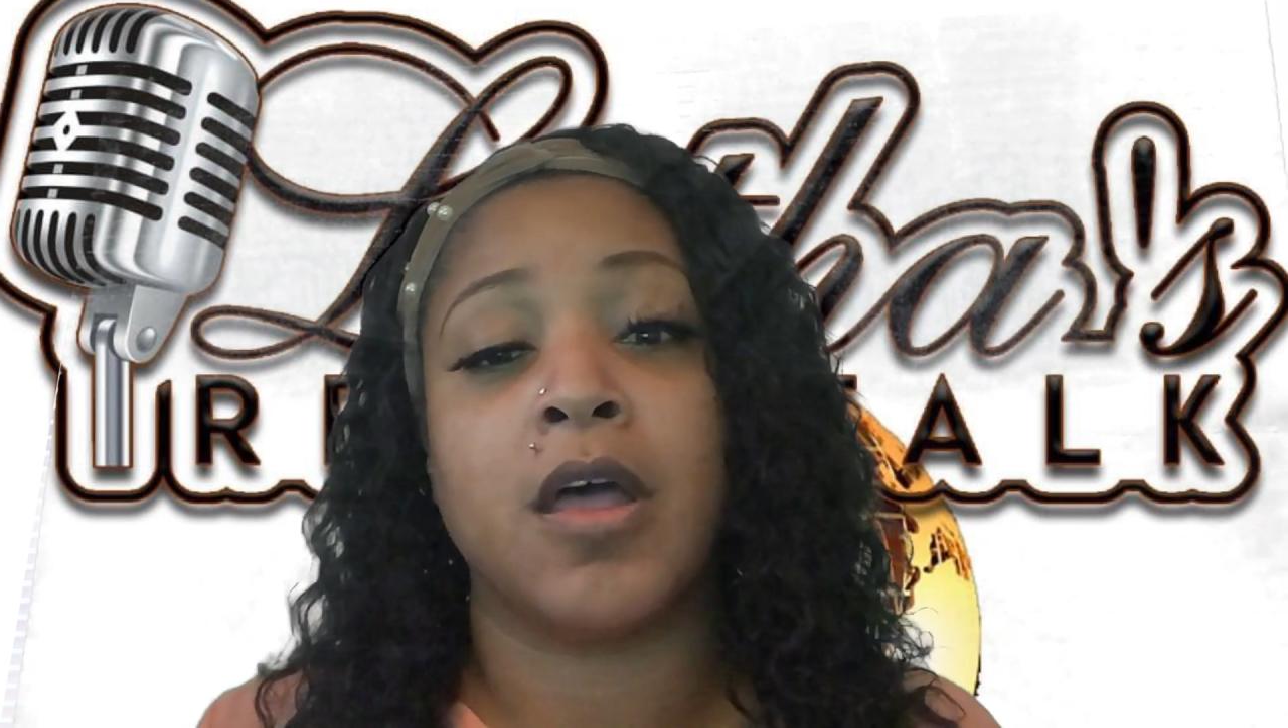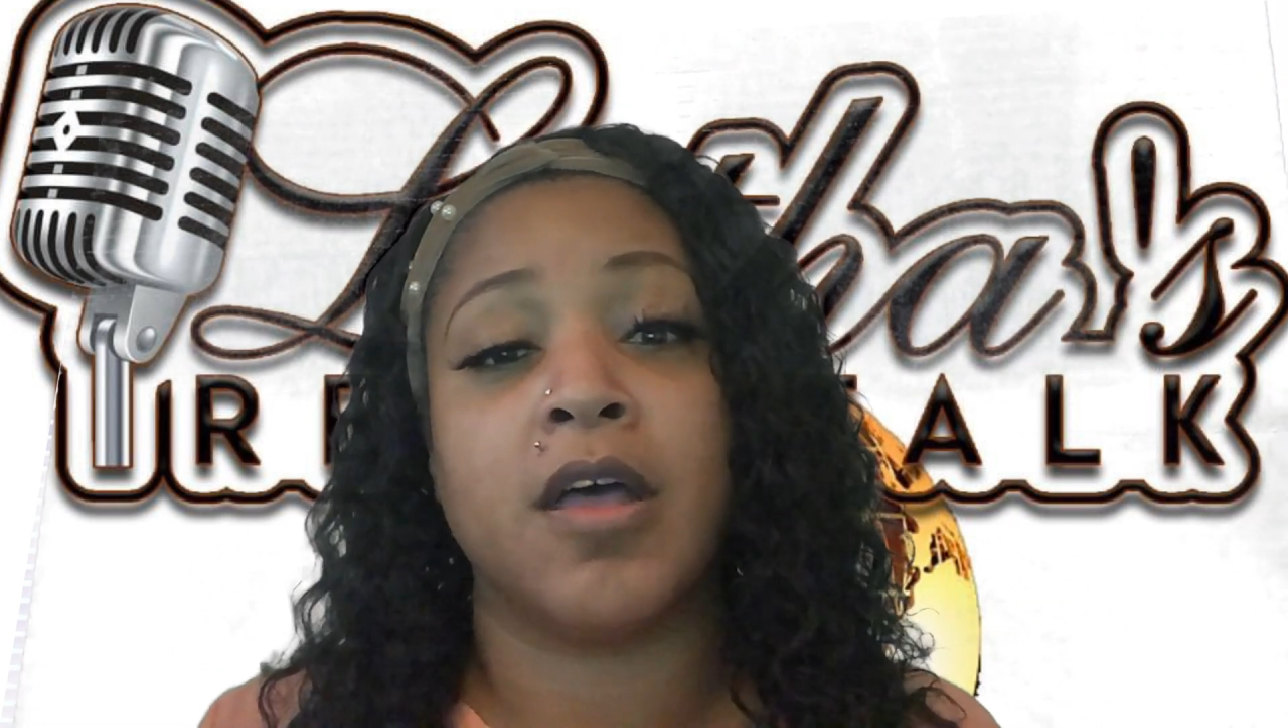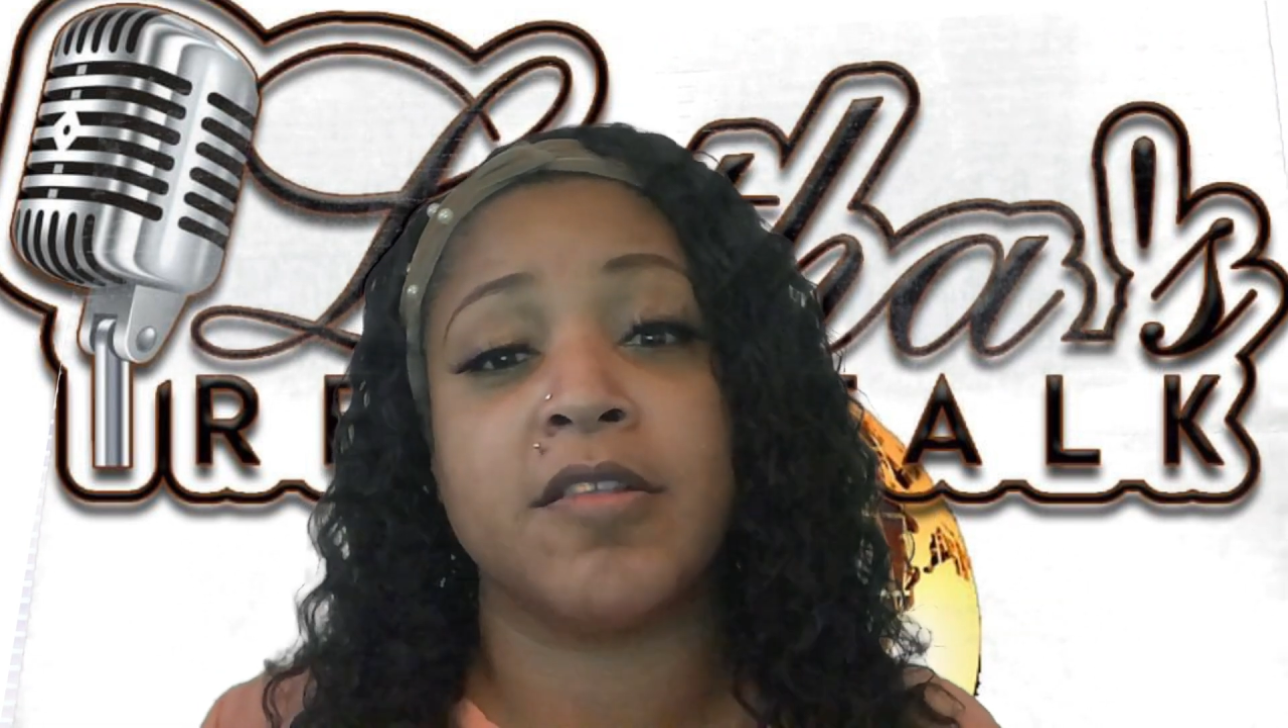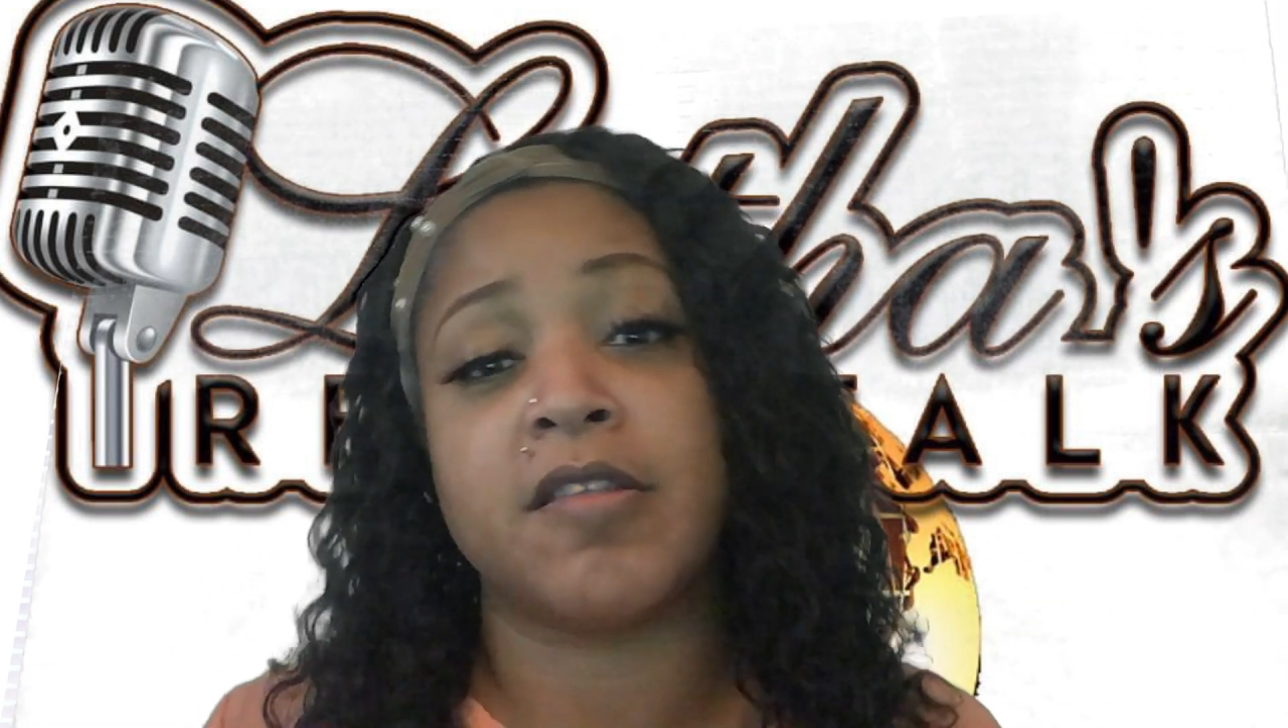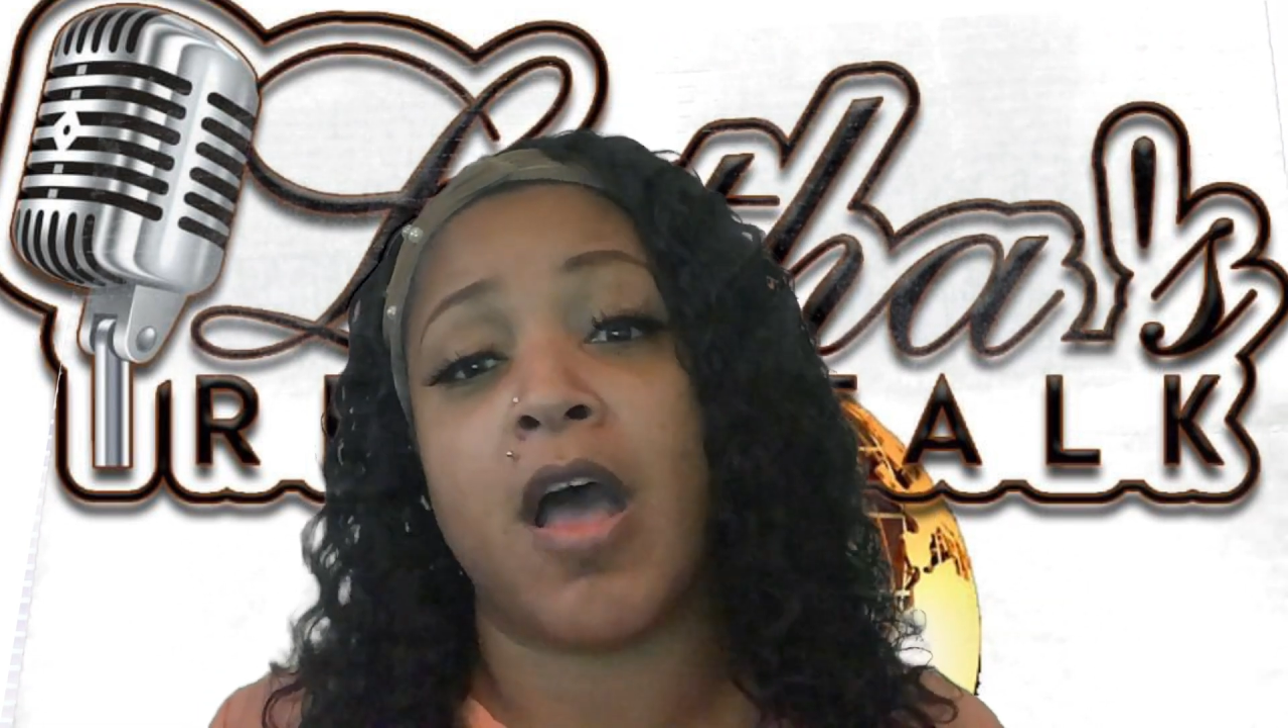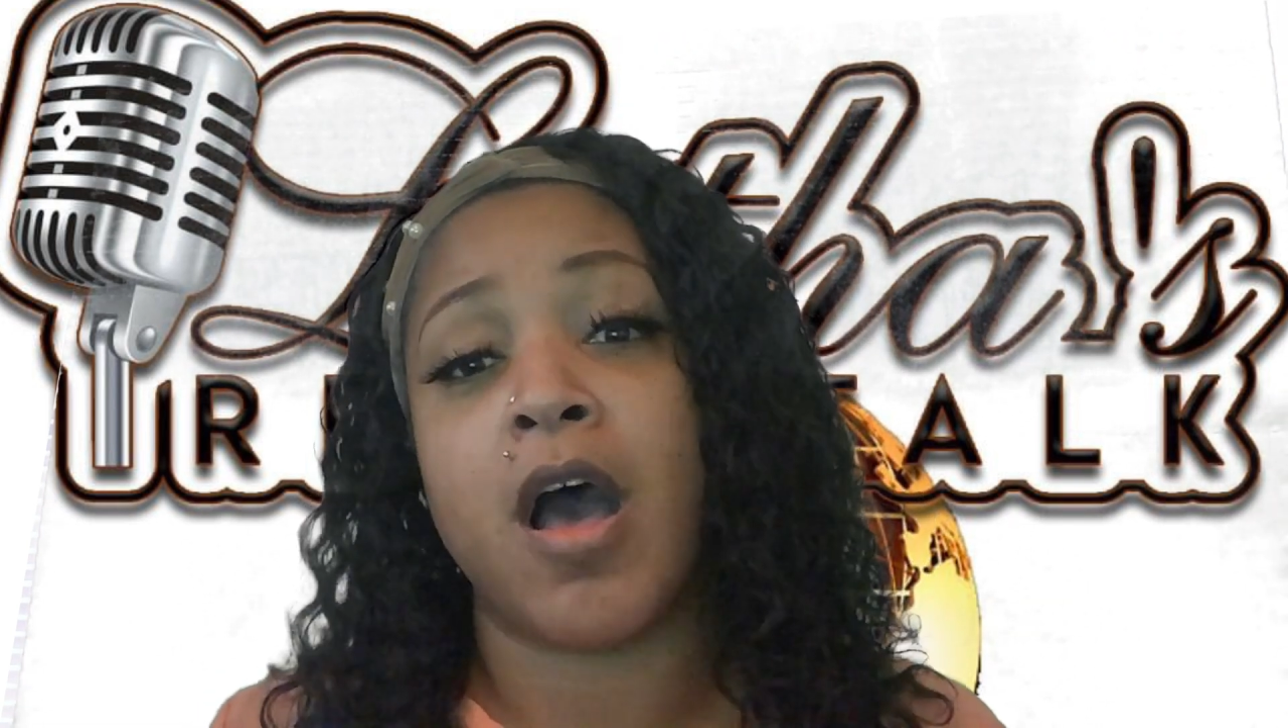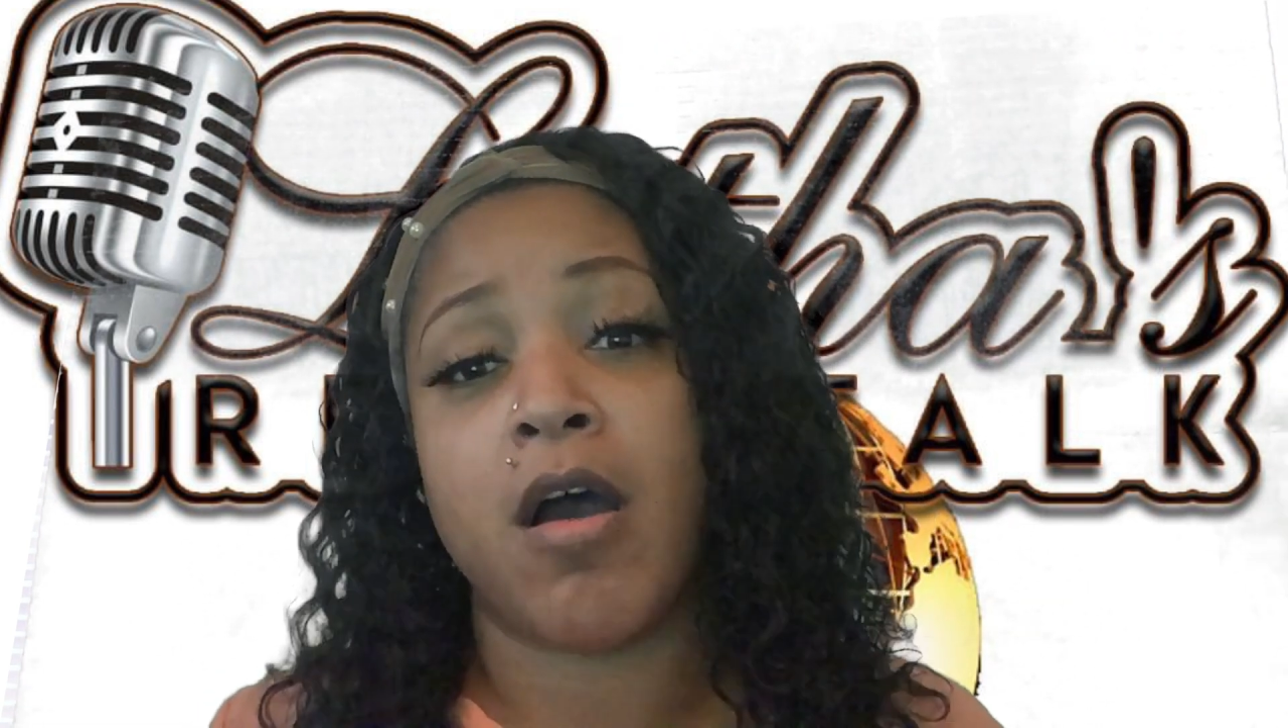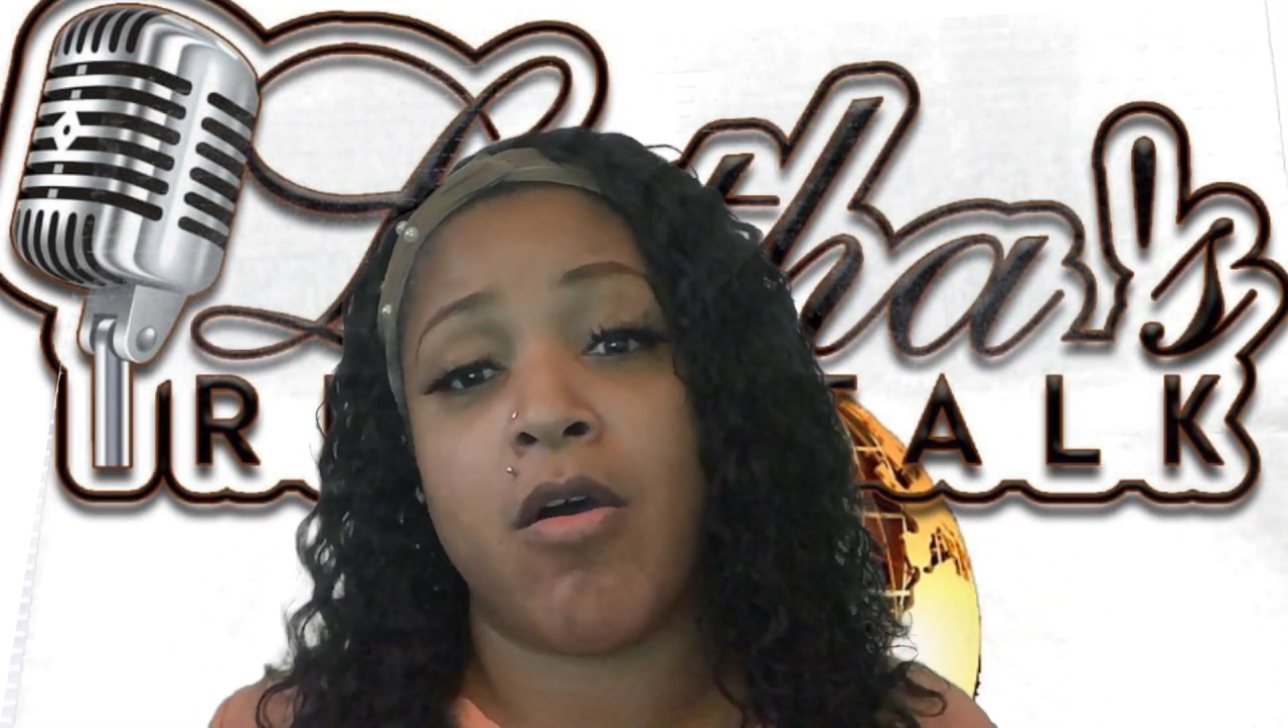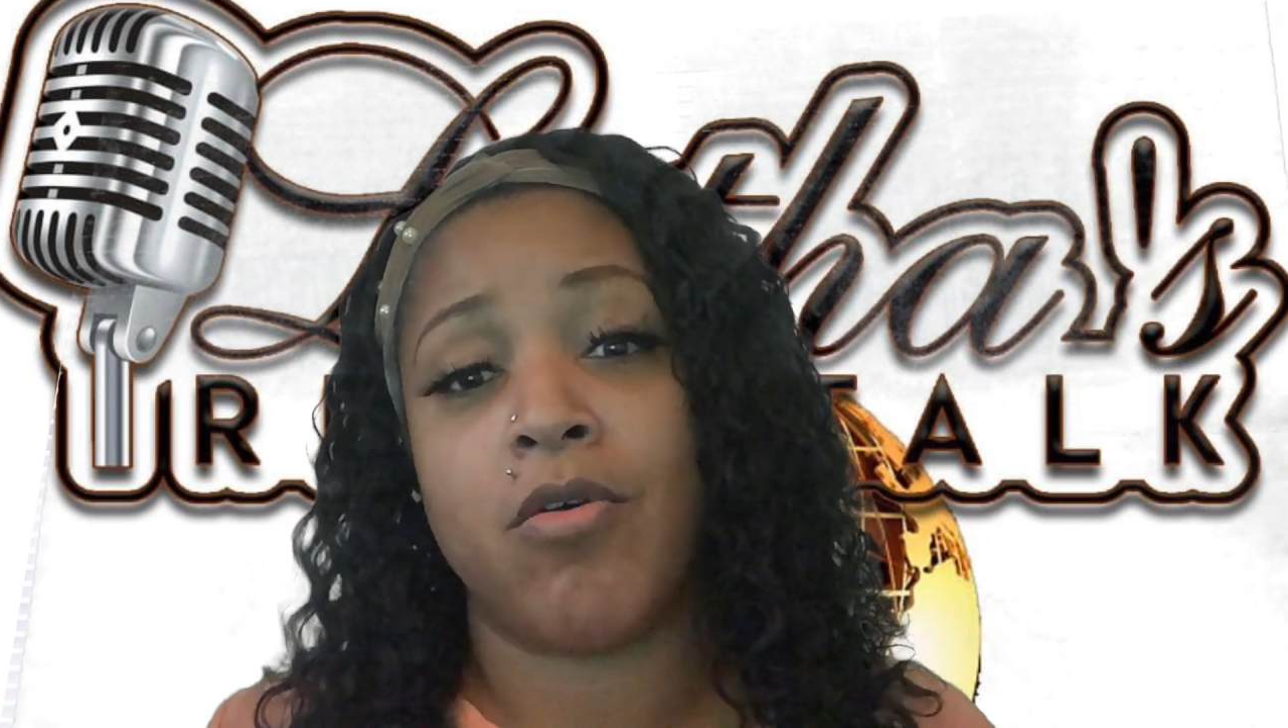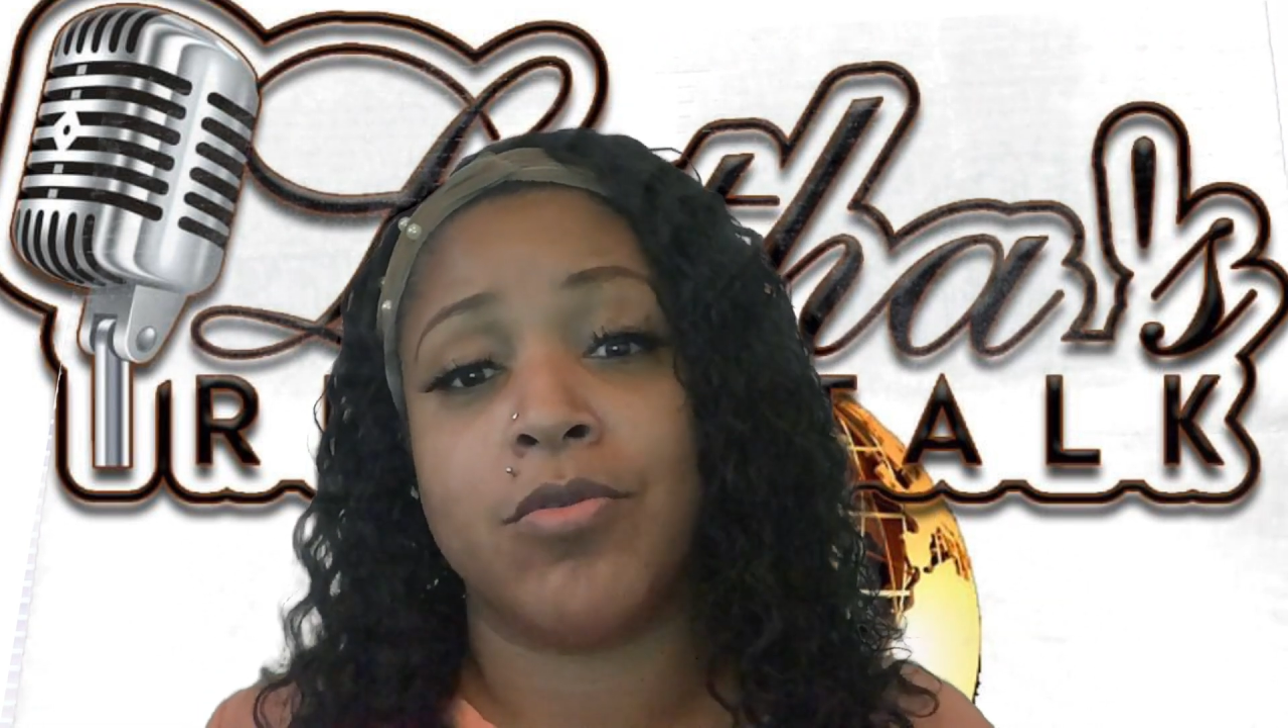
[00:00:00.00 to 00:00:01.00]
us
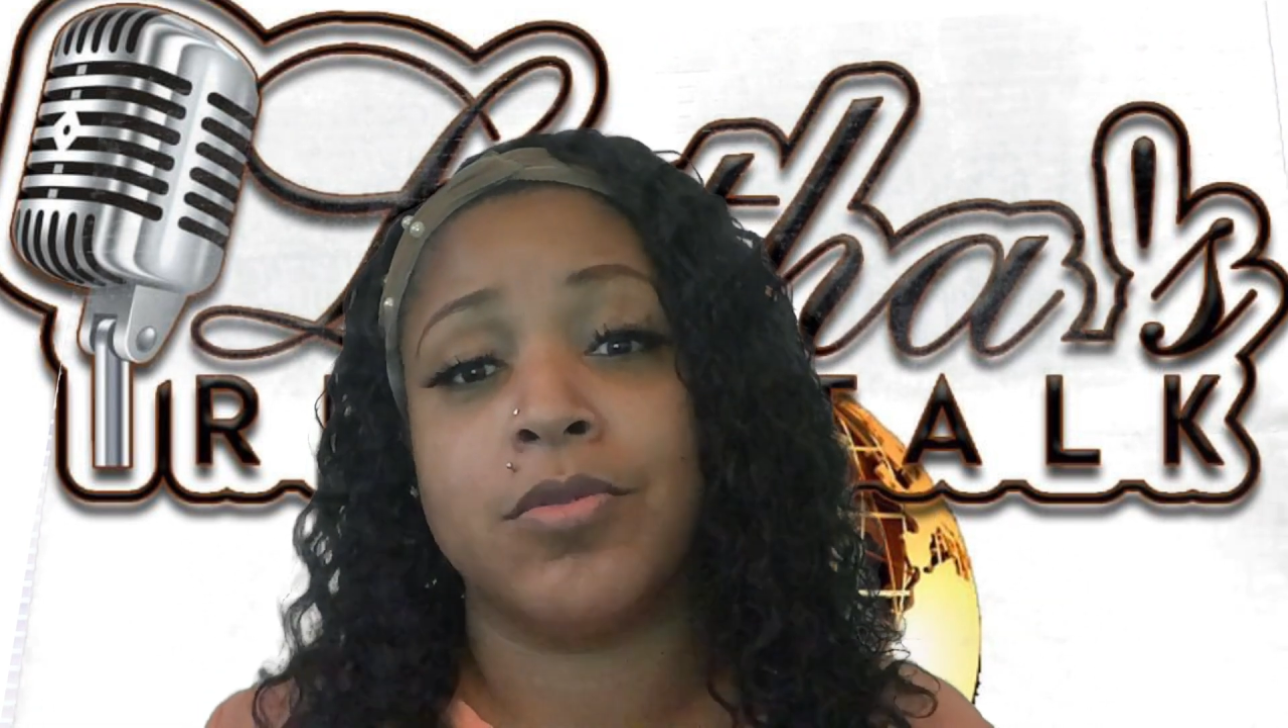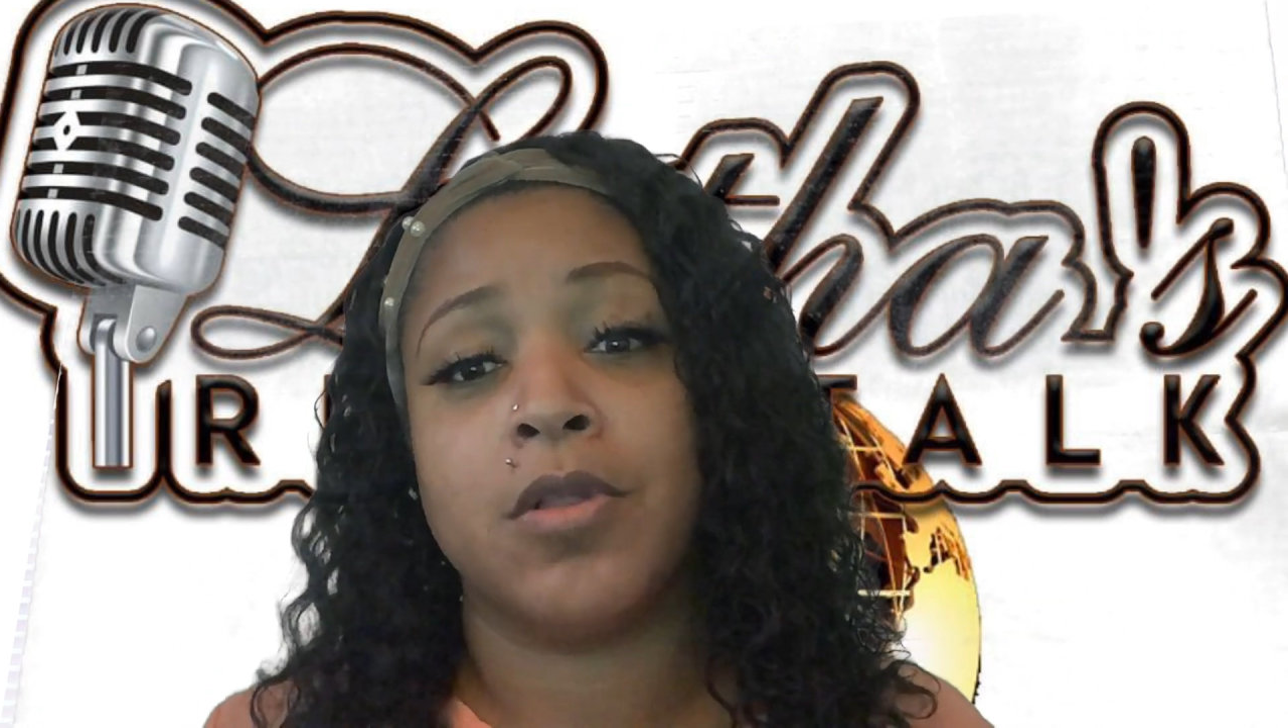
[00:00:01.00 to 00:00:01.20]
all